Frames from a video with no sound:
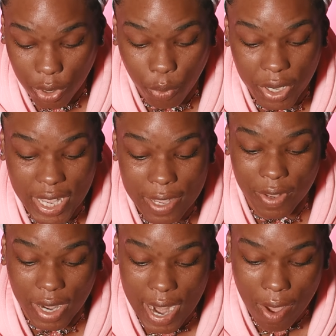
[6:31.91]
So we
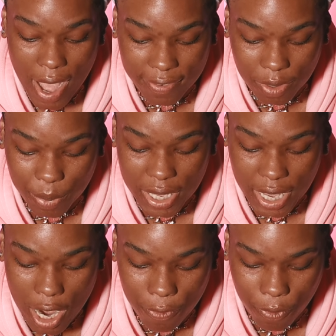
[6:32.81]
even now have to be
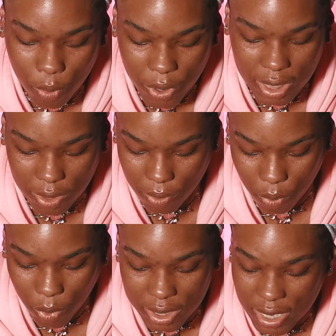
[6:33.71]
careful with
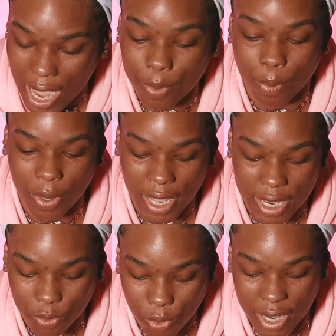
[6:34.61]
what type of
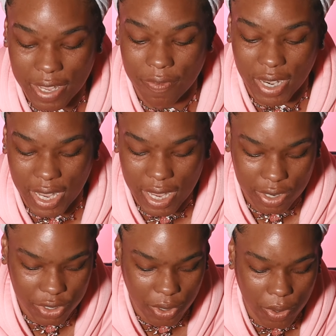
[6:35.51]
plants we're even
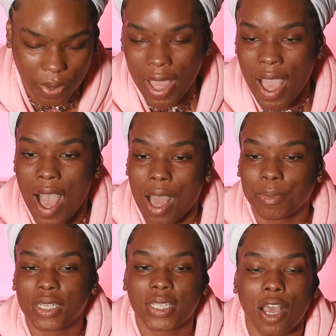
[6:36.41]
eating. So
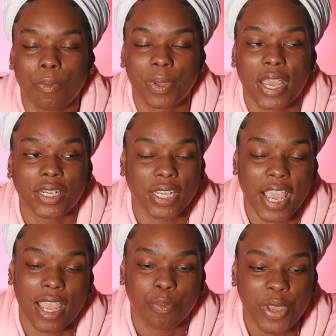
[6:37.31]
I'm just helping
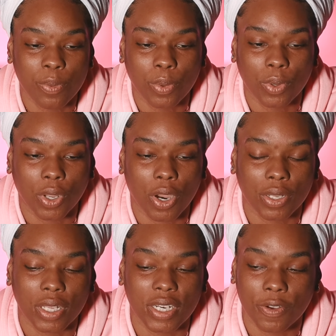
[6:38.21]
educate people,
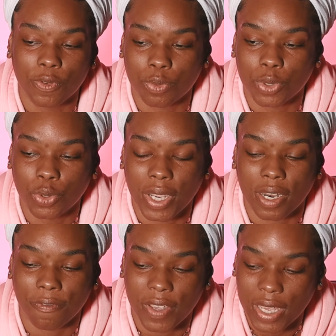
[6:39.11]
learn the difference
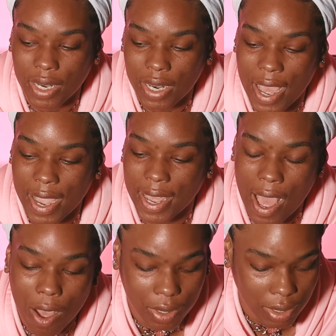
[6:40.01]
between a vegan diet,
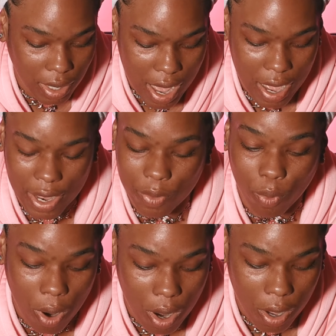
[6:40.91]

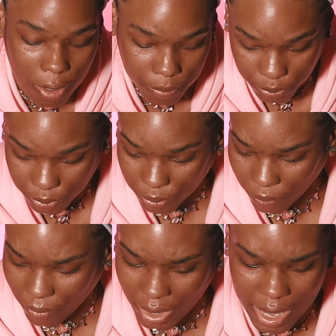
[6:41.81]
alkaline, raw,
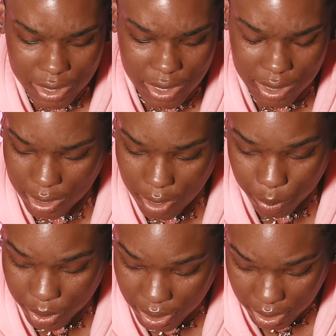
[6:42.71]
and just
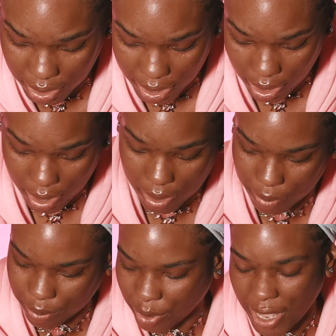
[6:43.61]
completely
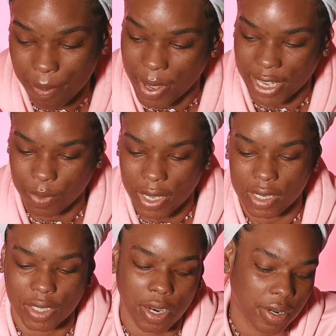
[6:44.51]
um, plant-based,
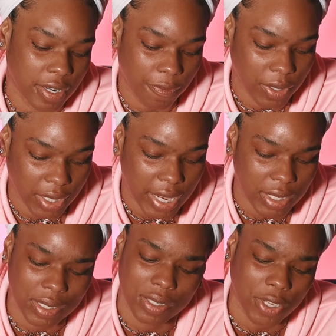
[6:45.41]
because there are different
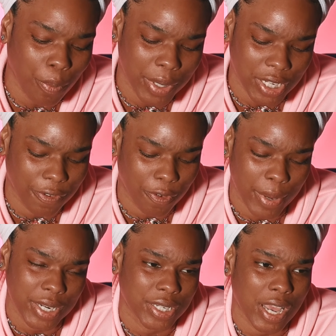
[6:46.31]
things. There's so much
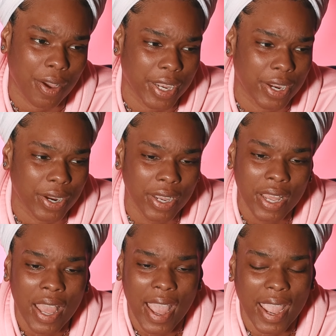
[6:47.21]
information out here,
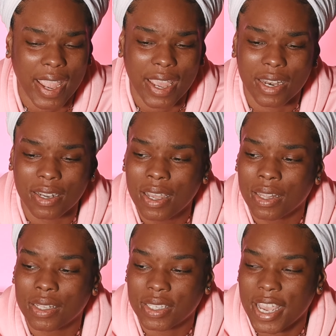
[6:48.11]
and
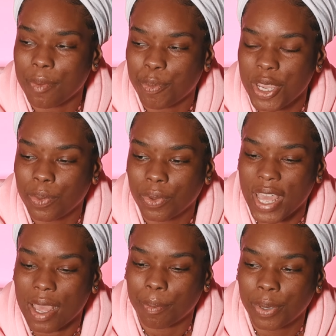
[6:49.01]
the same people
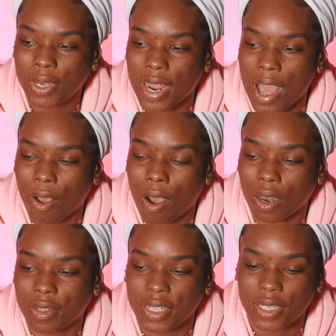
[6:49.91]
that put out
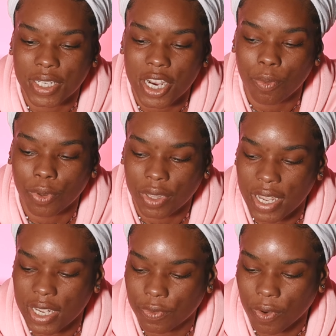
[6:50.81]
all of these terrible
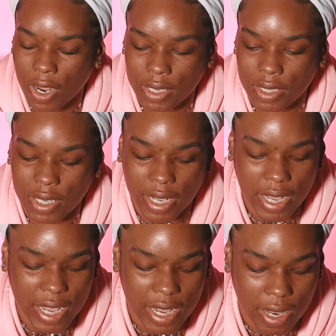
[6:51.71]
things for us to
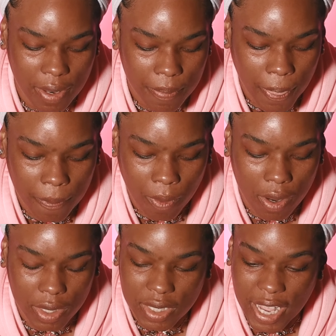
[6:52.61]
eat
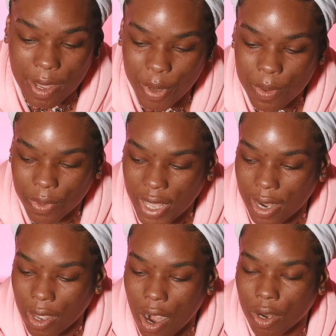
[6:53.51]
are the same people
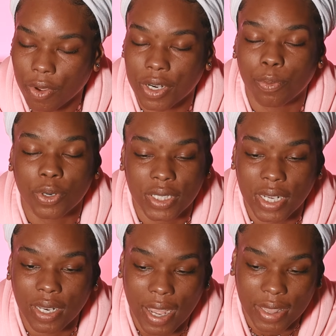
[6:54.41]
that are going to
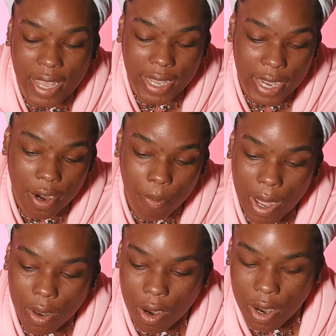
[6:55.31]
pretend like they care
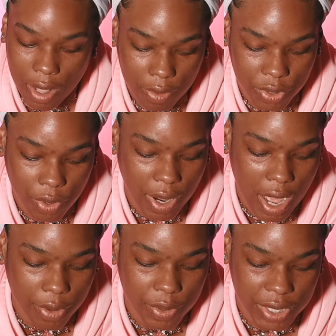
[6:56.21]
about our health. So
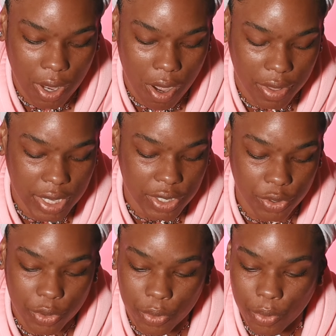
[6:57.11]
now you see all these
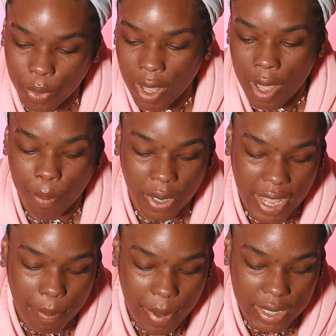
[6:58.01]
new
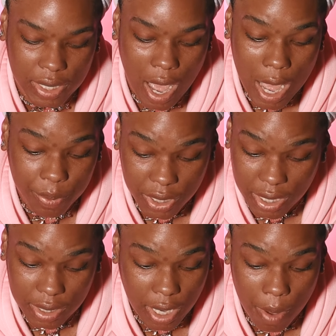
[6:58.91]
plant-based
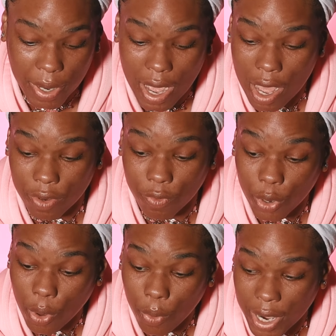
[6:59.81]
options coming out of
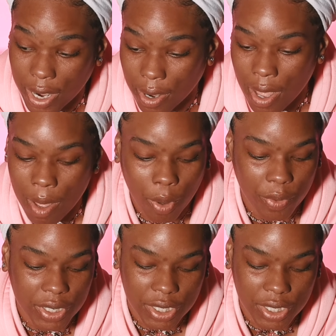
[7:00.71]
nowhere, but we